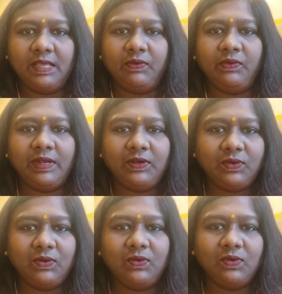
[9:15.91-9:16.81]
They will
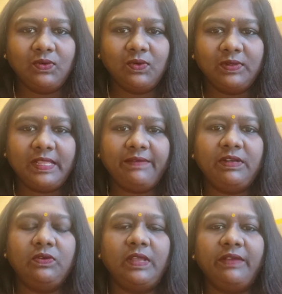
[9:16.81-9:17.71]
do Google, they
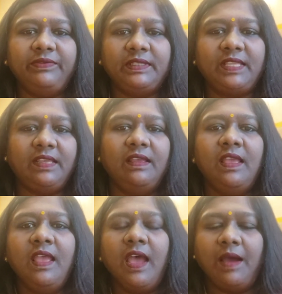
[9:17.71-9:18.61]
will do everything
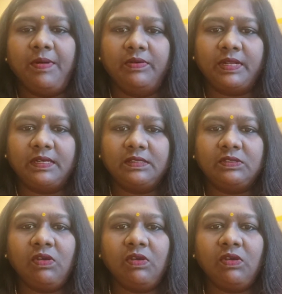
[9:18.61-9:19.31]
about it.